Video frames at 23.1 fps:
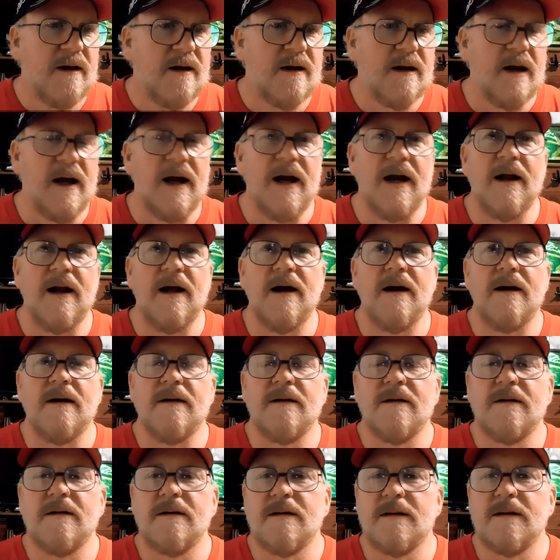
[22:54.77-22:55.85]
And
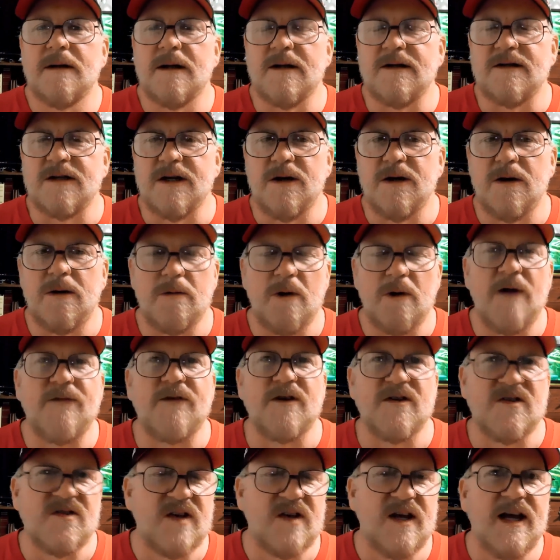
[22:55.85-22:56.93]
it's still rough to
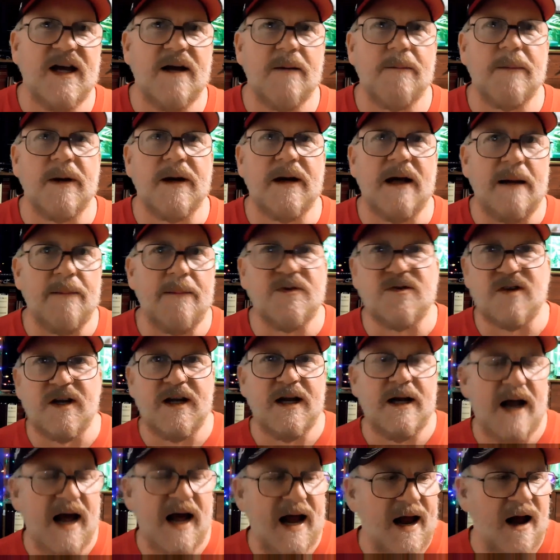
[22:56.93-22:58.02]
sit, but I'm
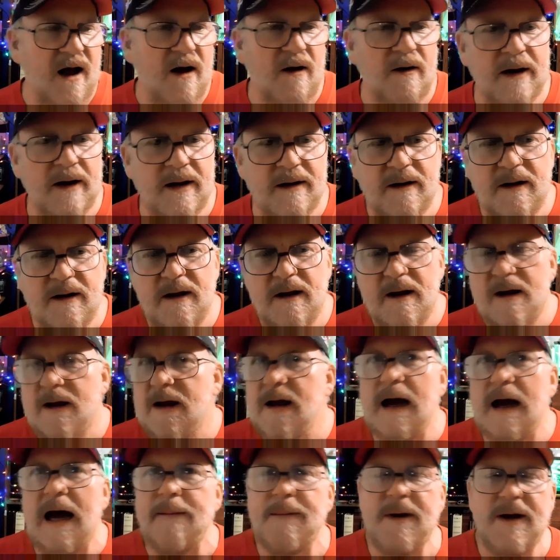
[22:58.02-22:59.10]
sitting now, and
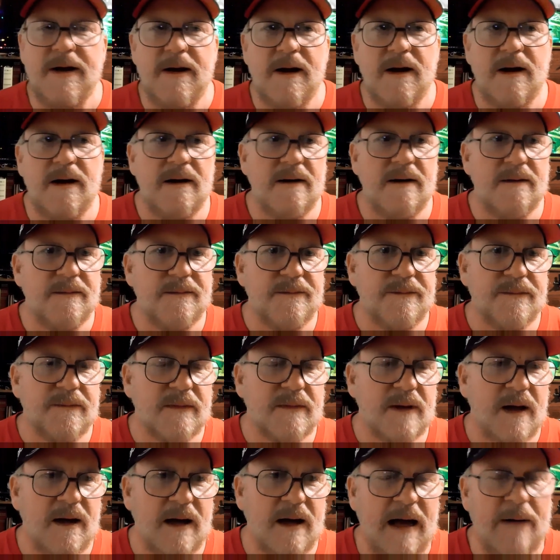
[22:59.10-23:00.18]
I've been.
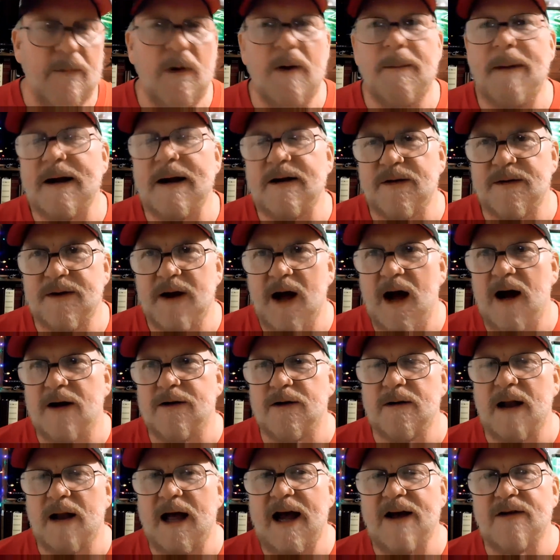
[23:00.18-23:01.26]
I went back to the
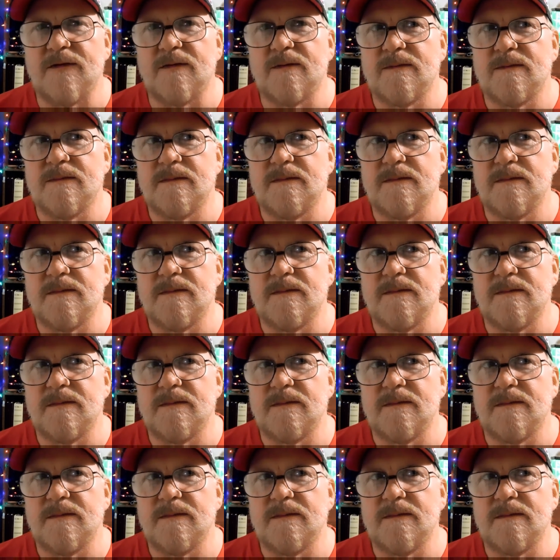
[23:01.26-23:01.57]
doctor last